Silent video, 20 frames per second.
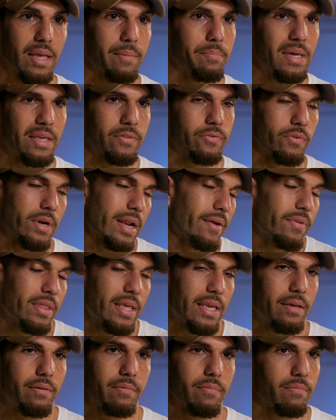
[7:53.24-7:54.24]
been through
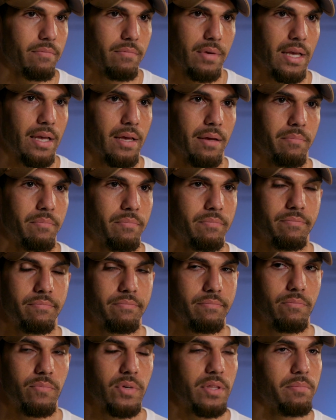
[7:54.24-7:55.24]
everything
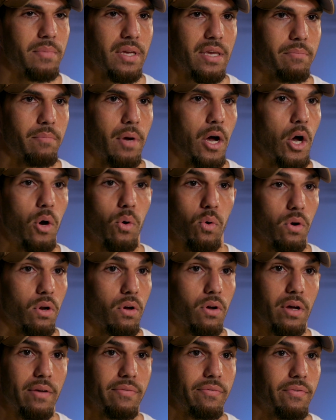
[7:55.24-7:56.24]
with me my whole
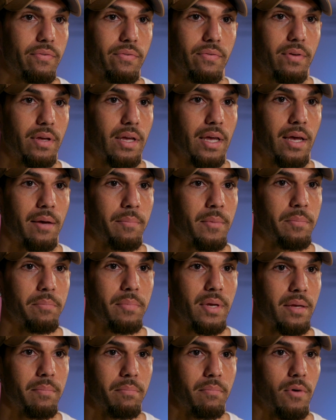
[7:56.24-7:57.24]
life, and
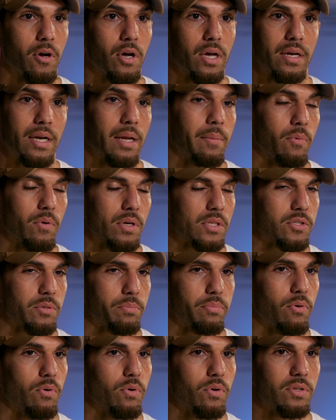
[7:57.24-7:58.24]
been my number one
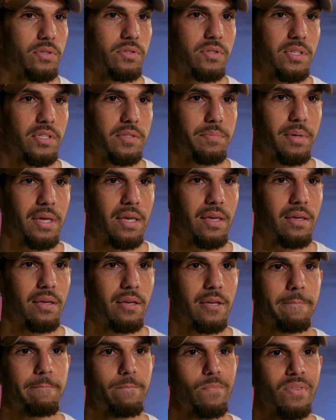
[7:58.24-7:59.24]
supporters since
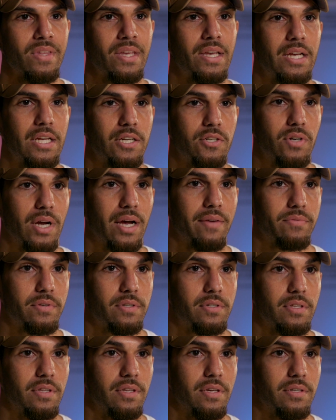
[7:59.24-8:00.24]
being
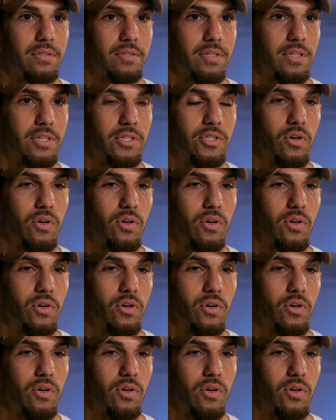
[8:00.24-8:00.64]
drafted to the